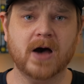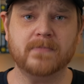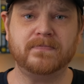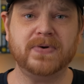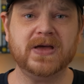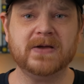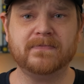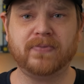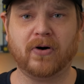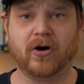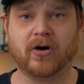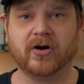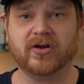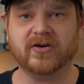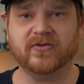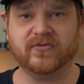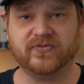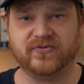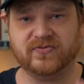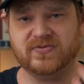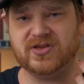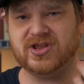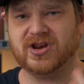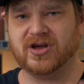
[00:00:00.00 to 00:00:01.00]
a big part
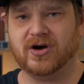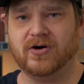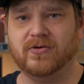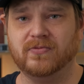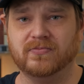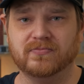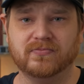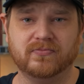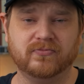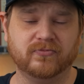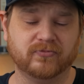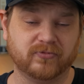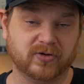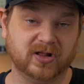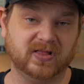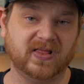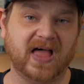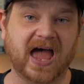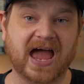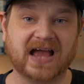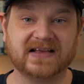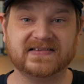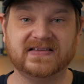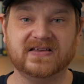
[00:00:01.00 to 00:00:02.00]
of, you know,
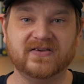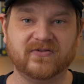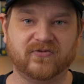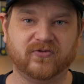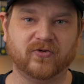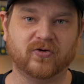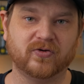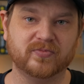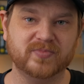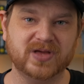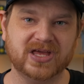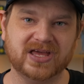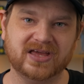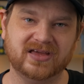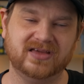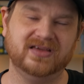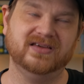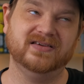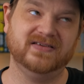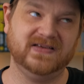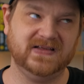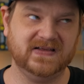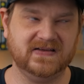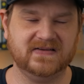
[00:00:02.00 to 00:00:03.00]
relaxing for
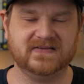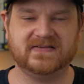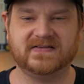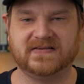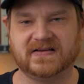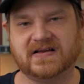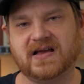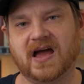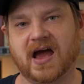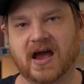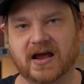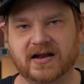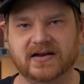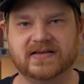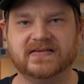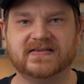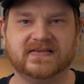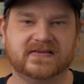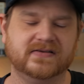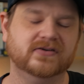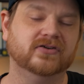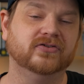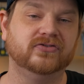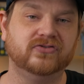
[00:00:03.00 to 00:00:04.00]
me is kind
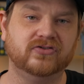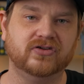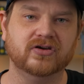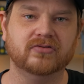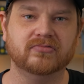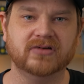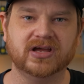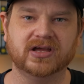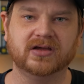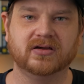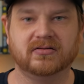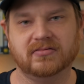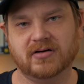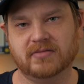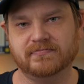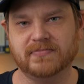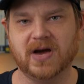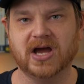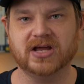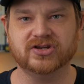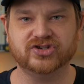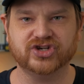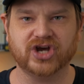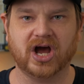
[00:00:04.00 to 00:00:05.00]
of still doing
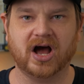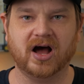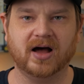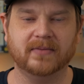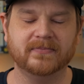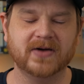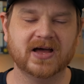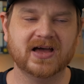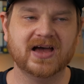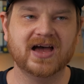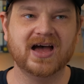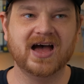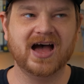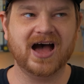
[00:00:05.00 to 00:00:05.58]
my job.